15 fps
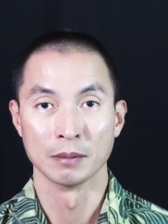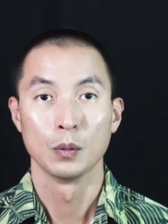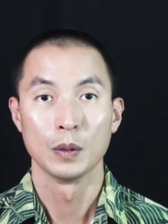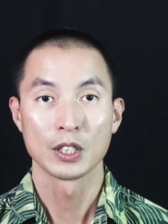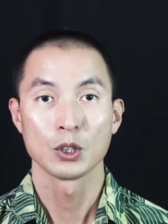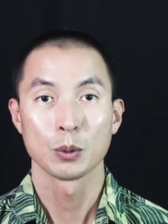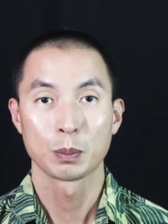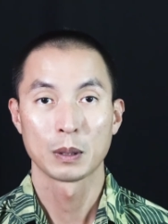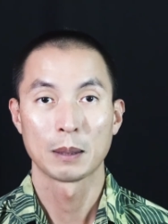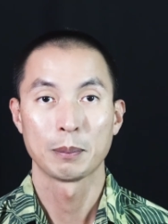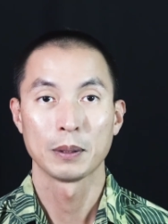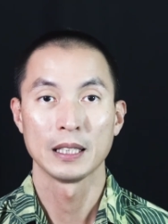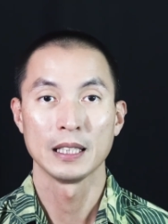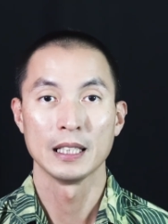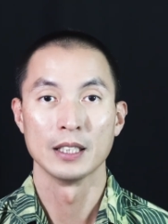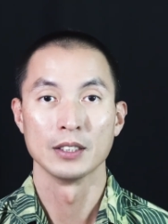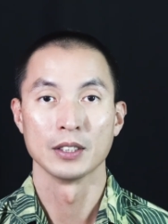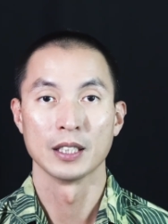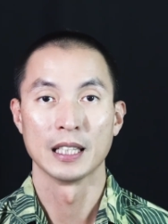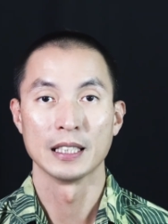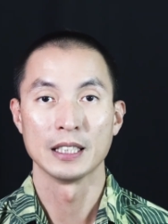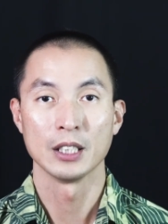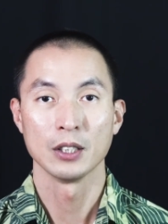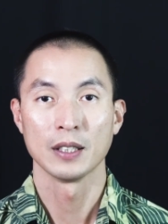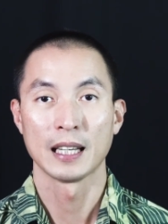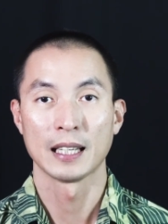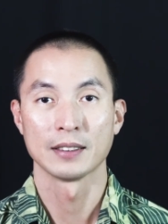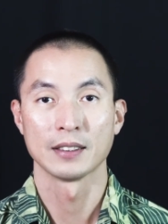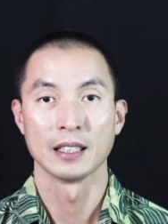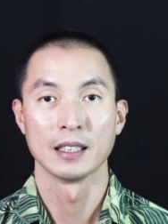Rental property is an ideal
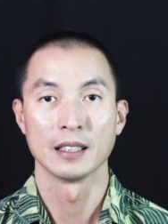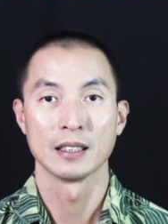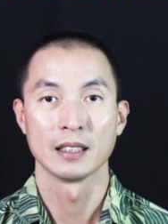asset